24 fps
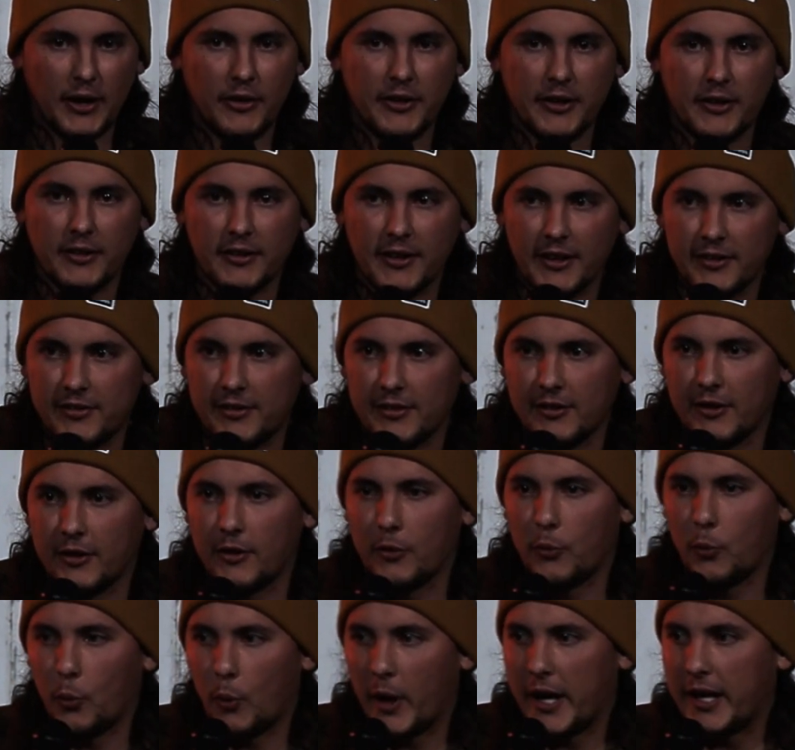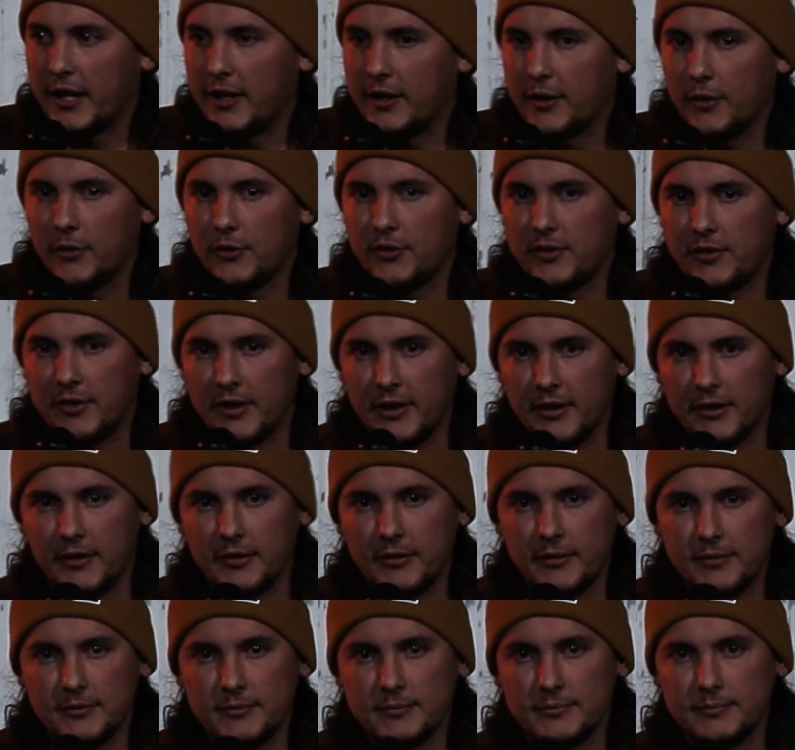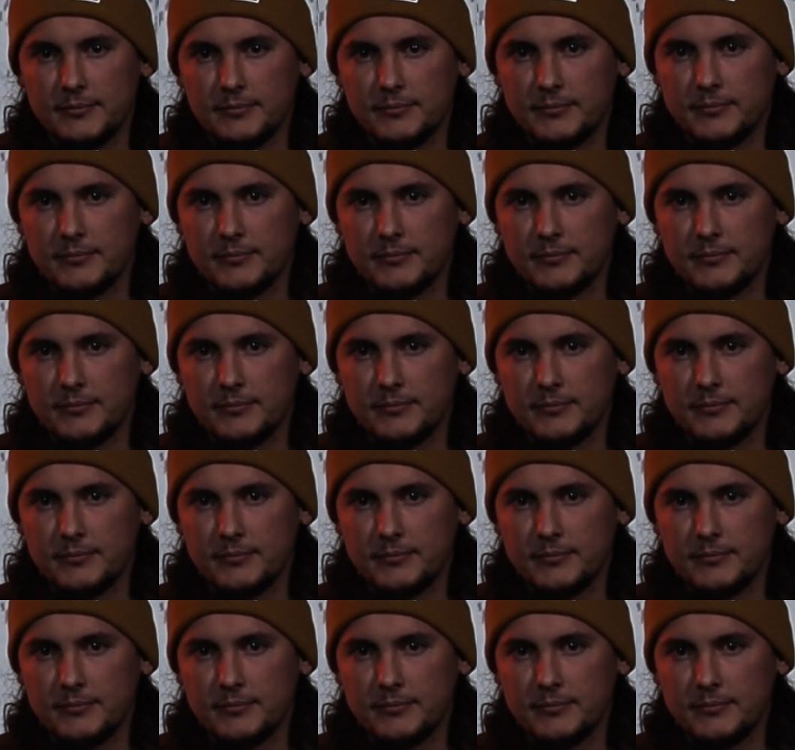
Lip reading: around here listen to the radio still?